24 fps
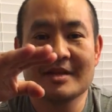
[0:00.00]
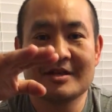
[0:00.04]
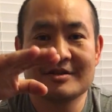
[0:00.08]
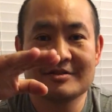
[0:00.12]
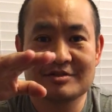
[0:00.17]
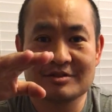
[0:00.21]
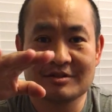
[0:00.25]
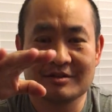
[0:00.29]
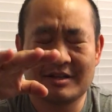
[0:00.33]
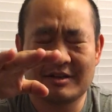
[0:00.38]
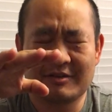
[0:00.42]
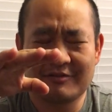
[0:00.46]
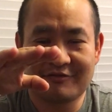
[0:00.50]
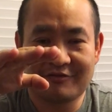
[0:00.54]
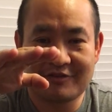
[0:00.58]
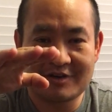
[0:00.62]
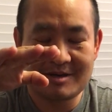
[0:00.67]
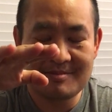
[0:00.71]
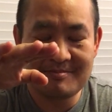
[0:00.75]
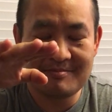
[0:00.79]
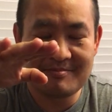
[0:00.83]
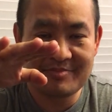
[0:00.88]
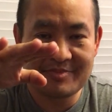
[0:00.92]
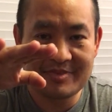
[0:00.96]
So then
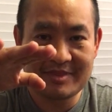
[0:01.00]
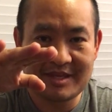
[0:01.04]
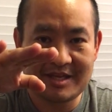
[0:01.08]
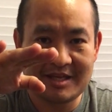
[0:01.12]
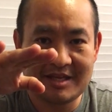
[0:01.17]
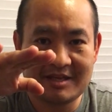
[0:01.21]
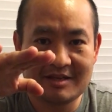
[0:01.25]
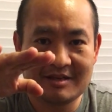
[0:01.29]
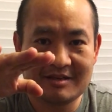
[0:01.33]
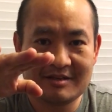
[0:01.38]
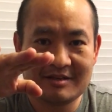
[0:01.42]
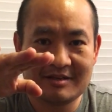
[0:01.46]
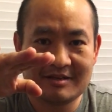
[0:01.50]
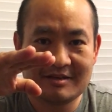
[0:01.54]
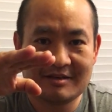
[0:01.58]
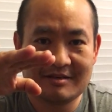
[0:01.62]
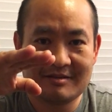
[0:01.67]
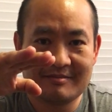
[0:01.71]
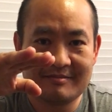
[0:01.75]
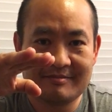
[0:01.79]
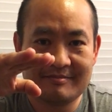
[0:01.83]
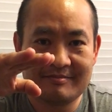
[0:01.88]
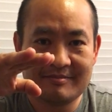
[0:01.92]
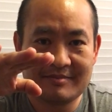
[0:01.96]
from the
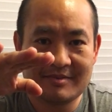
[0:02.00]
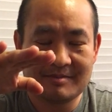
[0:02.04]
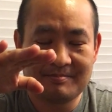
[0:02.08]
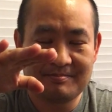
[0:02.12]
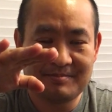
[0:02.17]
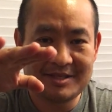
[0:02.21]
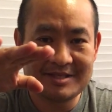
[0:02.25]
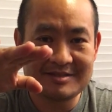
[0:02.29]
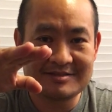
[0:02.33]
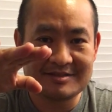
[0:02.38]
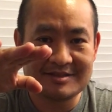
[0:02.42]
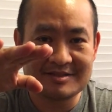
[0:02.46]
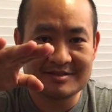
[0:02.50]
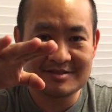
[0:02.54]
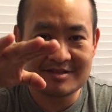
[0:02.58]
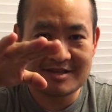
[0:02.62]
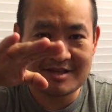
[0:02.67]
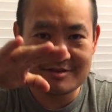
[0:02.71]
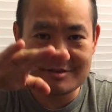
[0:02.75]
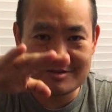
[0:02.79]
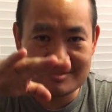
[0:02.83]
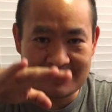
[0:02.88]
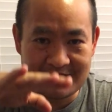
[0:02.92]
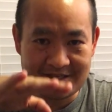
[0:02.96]
business,
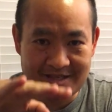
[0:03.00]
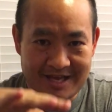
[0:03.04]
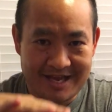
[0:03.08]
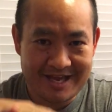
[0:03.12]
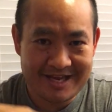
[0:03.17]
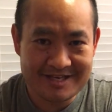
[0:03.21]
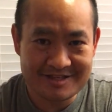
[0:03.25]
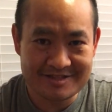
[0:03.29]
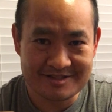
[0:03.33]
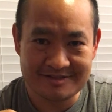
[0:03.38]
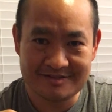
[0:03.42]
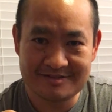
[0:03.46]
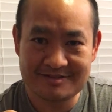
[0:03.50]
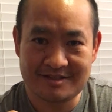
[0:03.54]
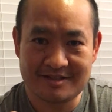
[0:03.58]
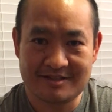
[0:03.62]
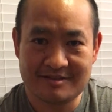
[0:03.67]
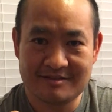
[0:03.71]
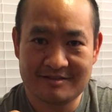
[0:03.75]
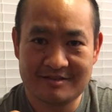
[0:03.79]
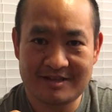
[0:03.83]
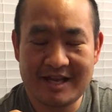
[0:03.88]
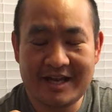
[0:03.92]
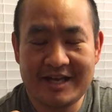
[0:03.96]
there's the agency.
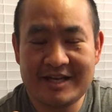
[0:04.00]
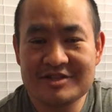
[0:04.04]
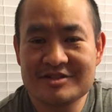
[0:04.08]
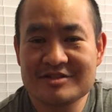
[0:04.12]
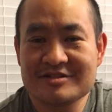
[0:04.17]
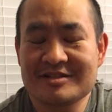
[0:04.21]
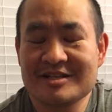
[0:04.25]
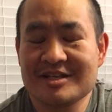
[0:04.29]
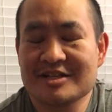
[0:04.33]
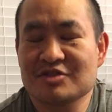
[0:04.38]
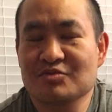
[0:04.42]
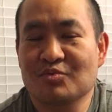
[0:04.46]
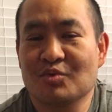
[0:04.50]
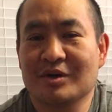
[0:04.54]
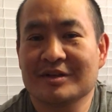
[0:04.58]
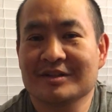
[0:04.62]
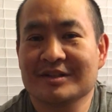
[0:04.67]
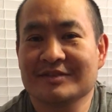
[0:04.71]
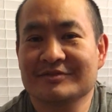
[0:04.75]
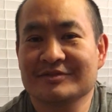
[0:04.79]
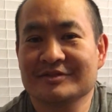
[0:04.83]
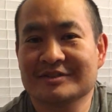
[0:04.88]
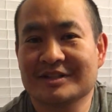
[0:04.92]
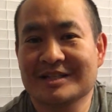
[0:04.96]
The agency is one
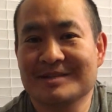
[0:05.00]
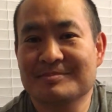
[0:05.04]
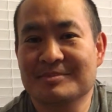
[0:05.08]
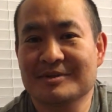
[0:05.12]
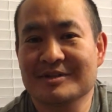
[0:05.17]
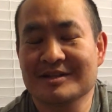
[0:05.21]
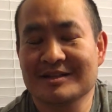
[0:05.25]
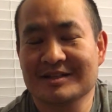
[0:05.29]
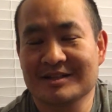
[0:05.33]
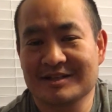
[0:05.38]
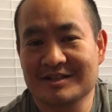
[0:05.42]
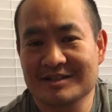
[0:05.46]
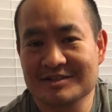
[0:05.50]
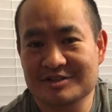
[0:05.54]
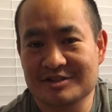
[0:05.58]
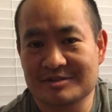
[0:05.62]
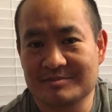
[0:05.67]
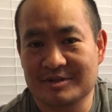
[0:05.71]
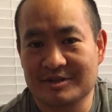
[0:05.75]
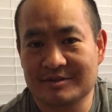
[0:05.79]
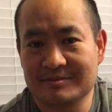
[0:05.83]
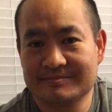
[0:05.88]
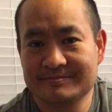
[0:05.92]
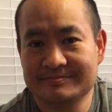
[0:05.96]
level deeper than the
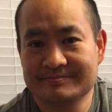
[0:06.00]
customer.